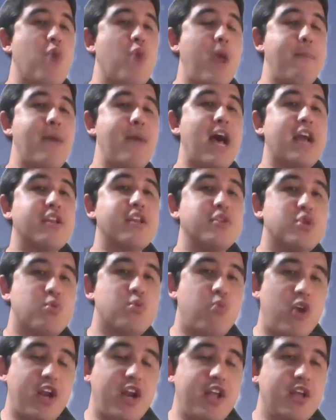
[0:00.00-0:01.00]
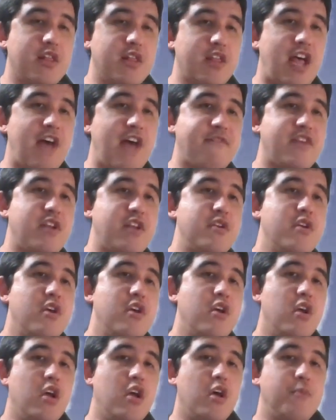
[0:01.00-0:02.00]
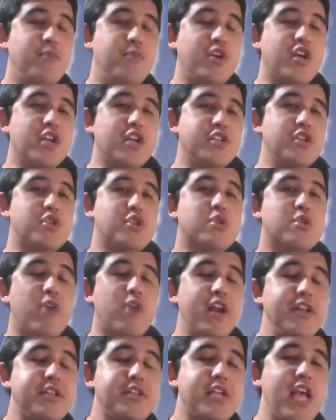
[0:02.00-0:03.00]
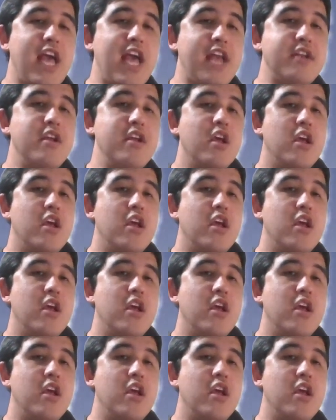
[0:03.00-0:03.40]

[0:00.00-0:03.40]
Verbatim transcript: way back in 2011, because in 2010,